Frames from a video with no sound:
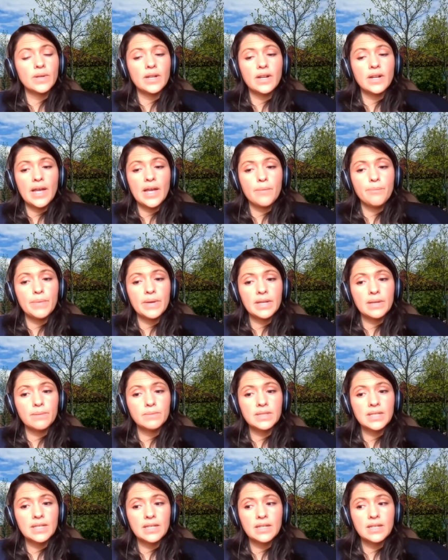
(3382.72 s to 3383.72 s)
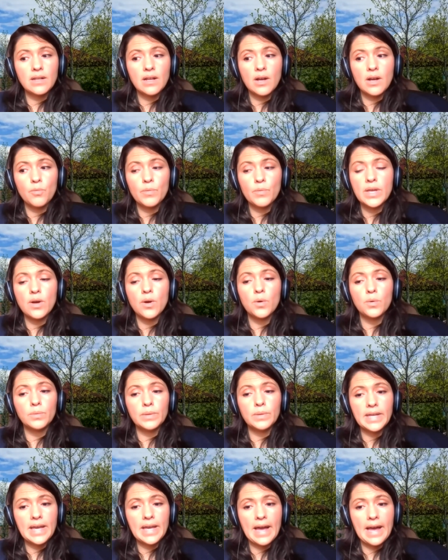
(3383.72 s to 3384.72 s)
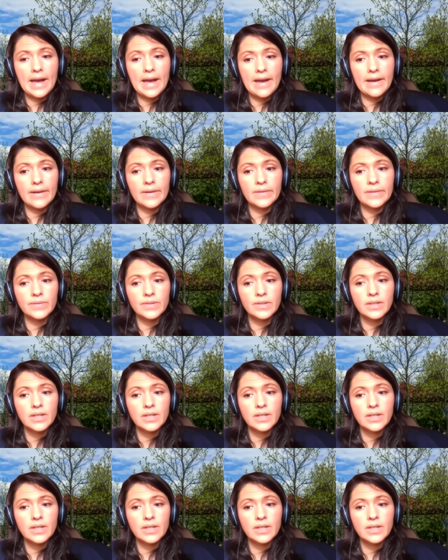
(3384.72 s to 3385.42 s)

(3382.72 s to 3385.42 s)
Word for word: So at, at Binghamton, uh, we only have